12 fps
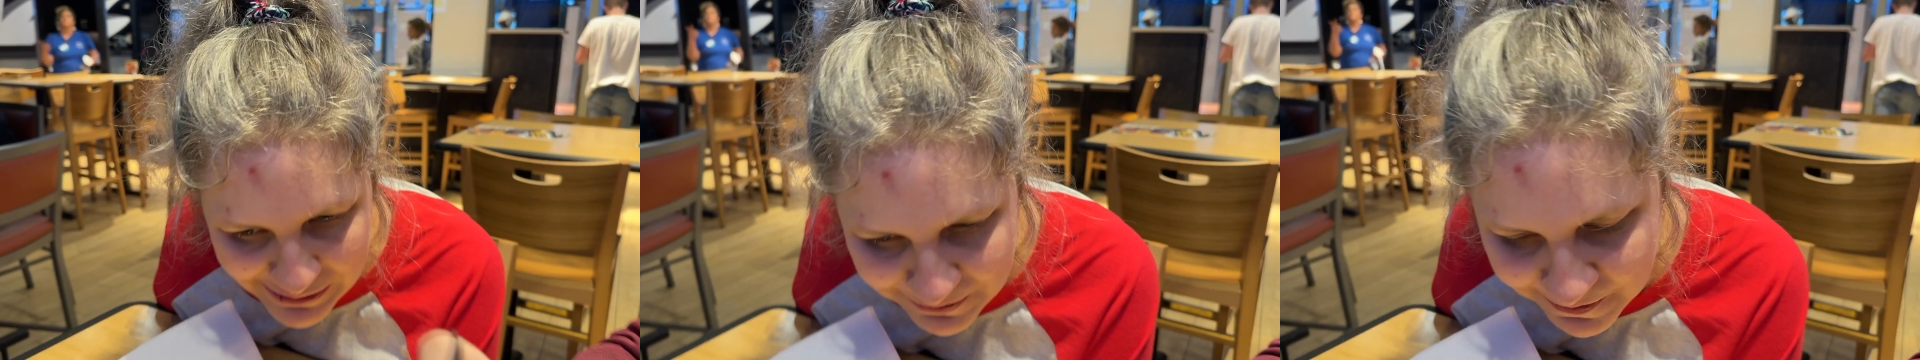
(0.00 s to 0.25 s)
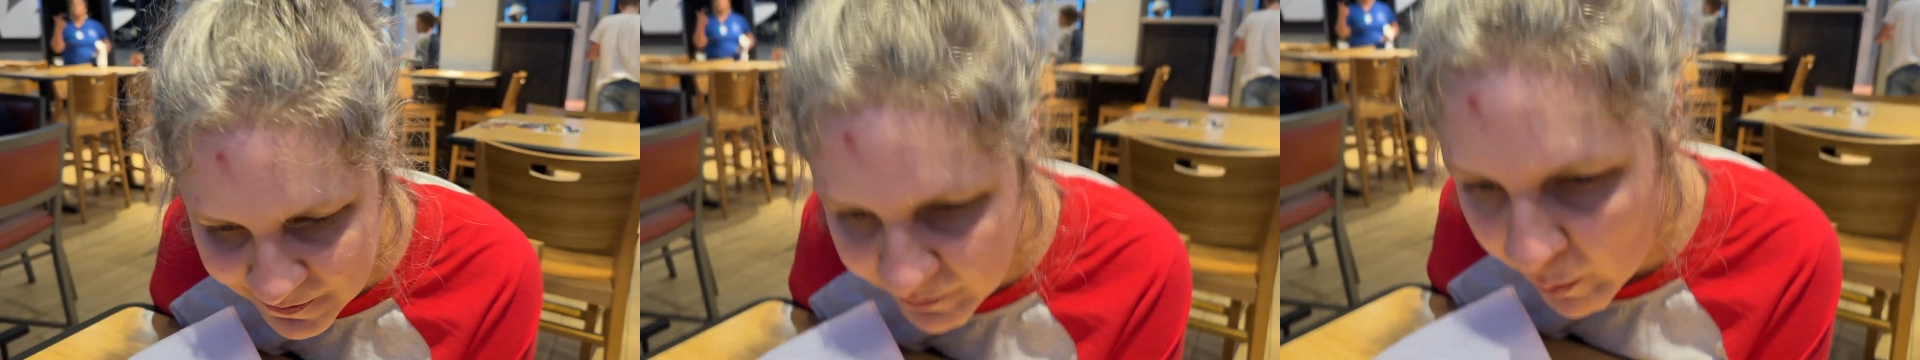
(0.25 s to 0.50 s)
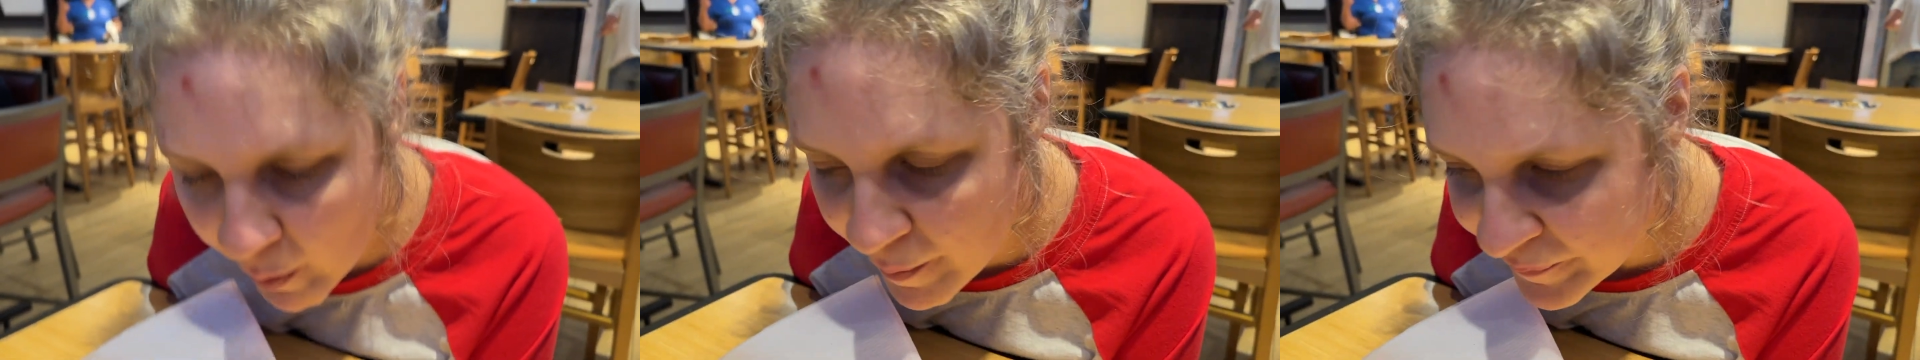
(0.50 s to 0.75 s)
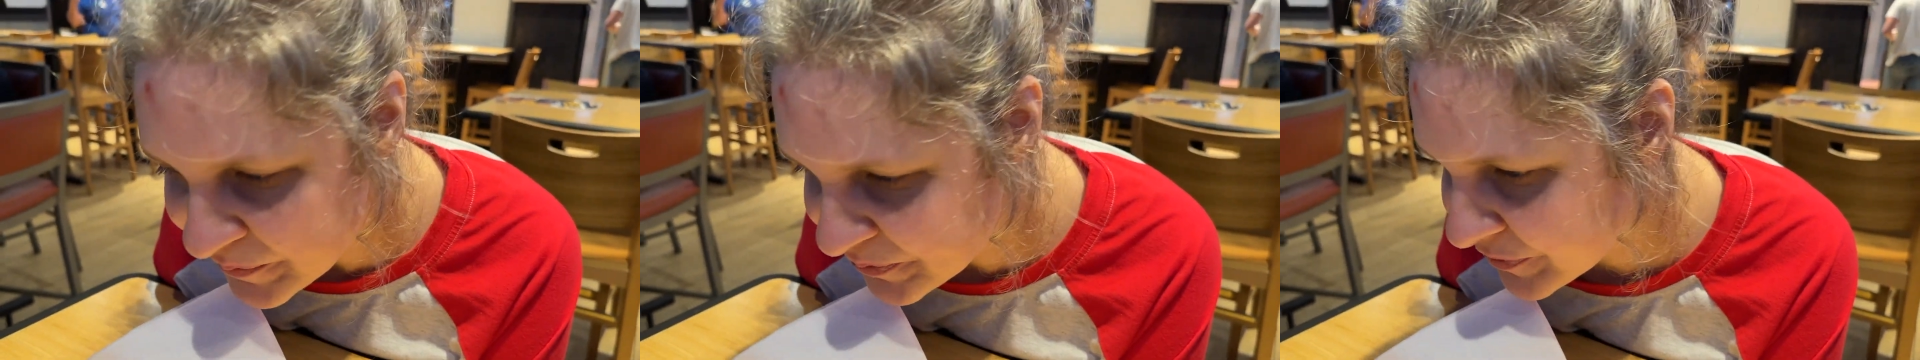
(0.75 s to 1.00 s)
How is
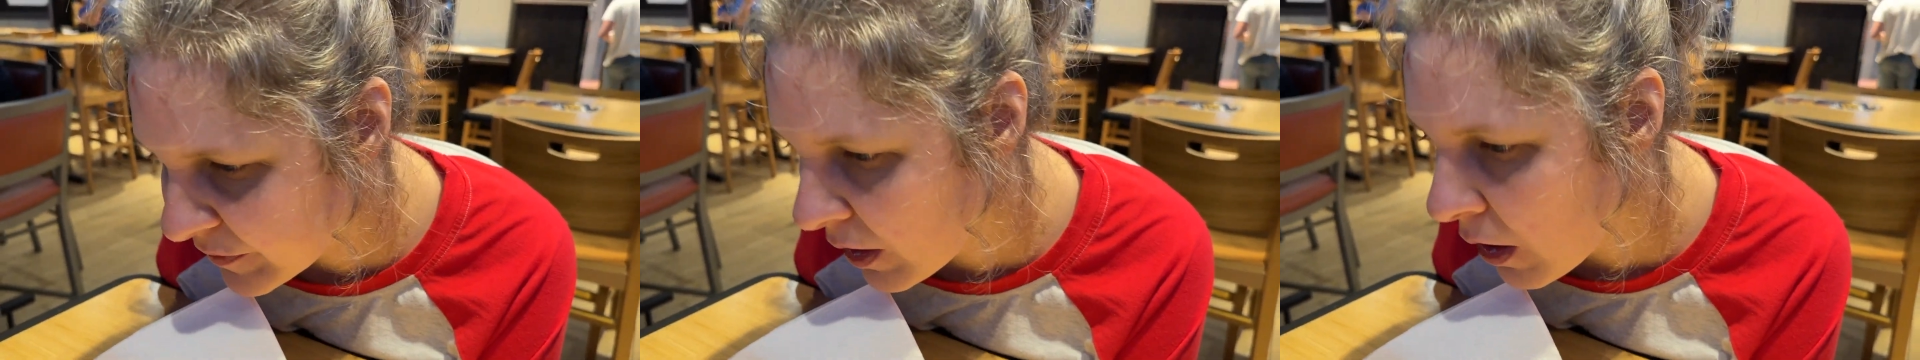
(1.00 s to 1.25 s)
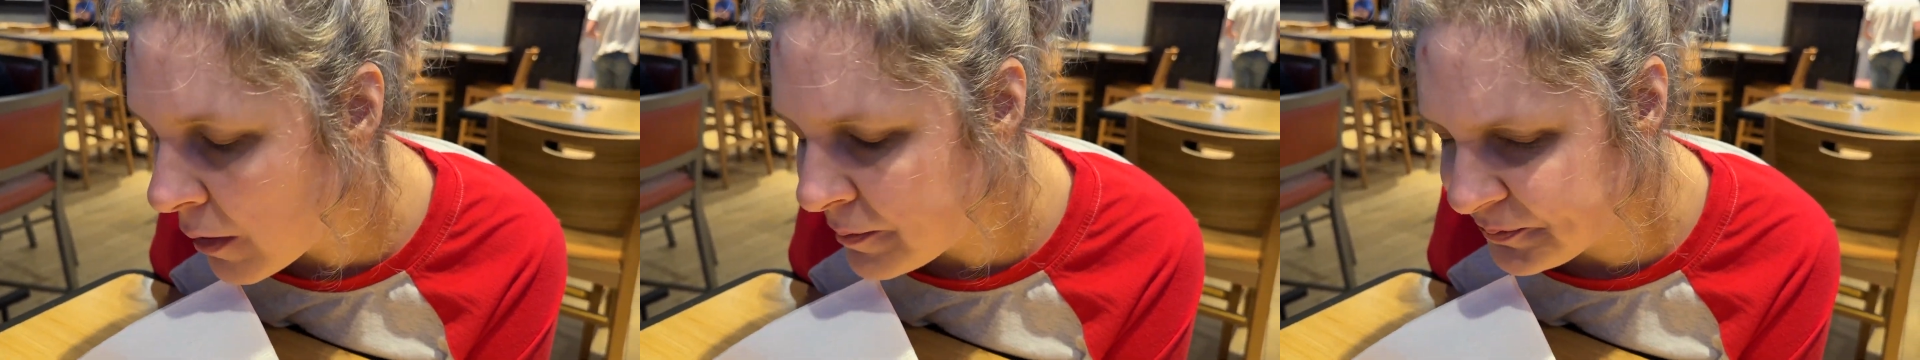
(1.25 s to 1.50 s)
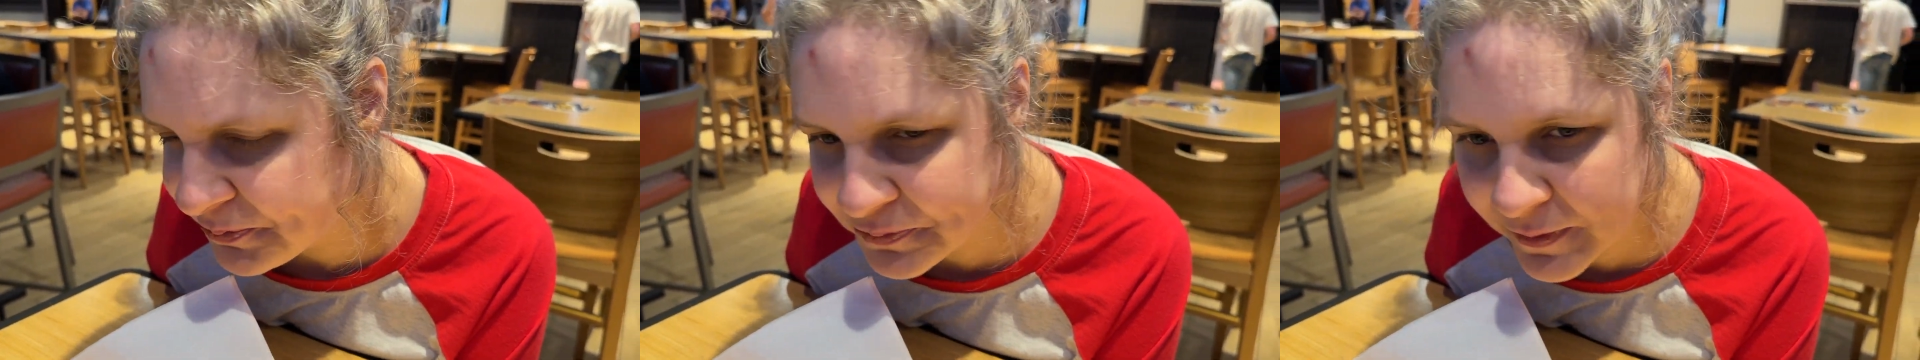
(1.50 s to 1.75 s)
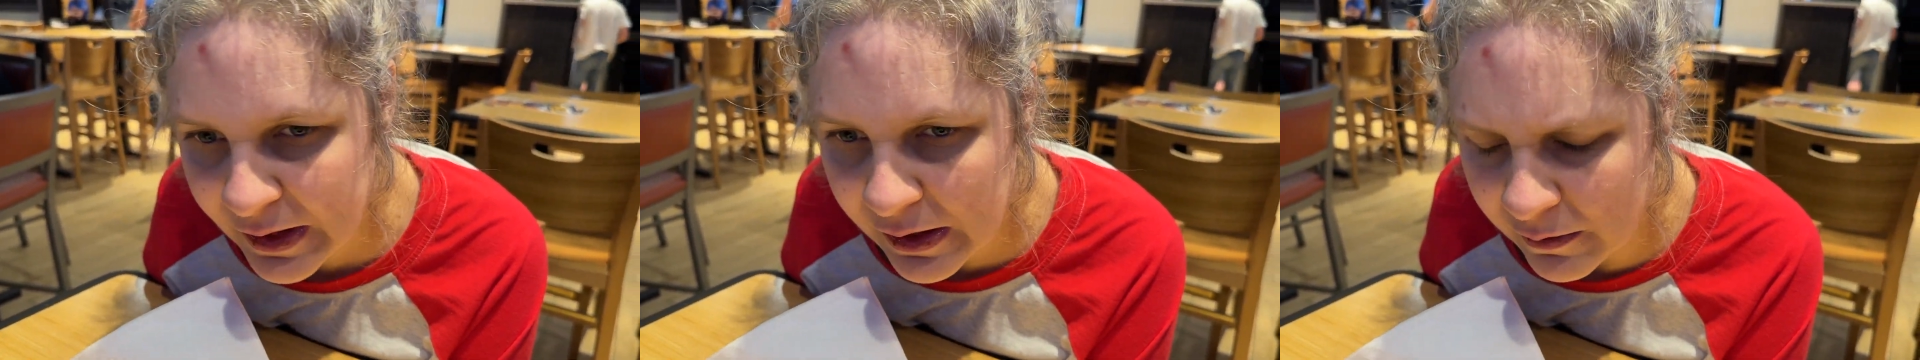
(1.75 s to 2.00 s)
it compared to
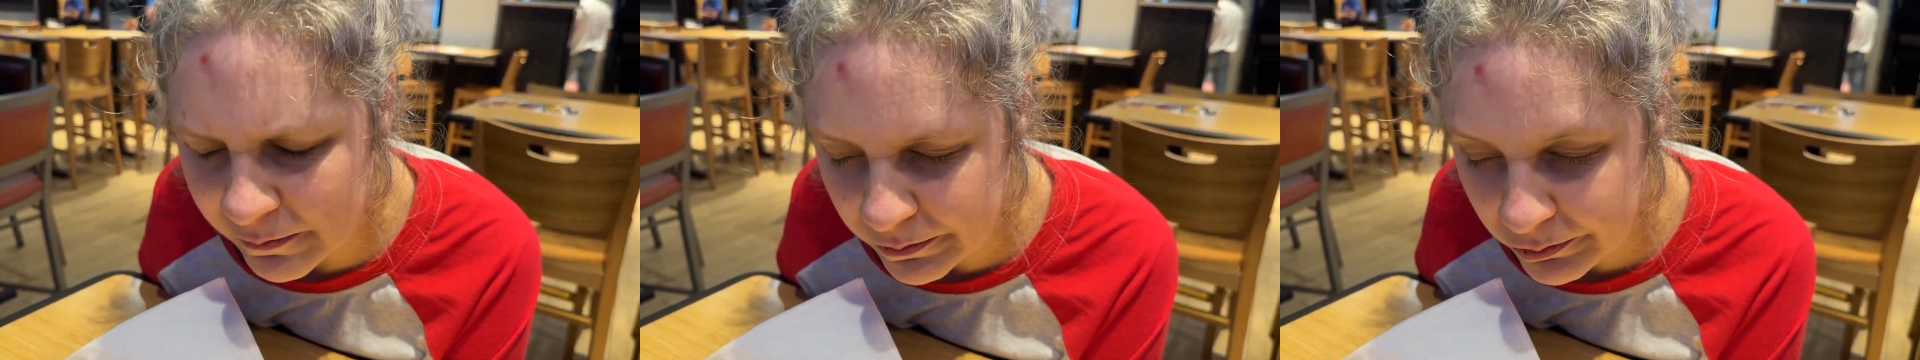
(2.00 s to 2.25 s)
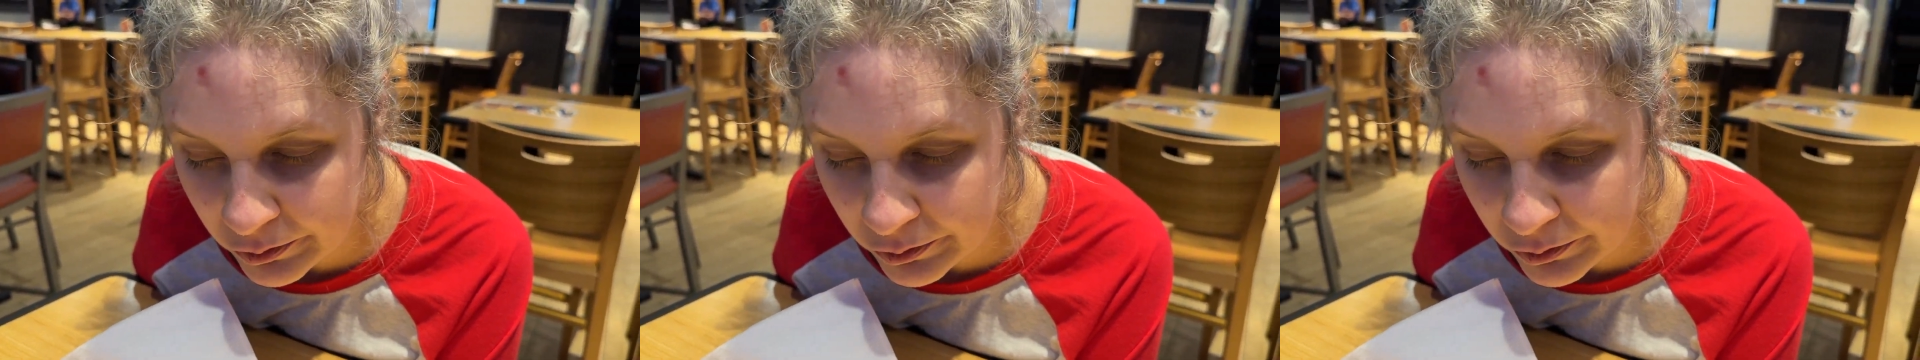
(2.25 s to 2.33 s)
somebody else's?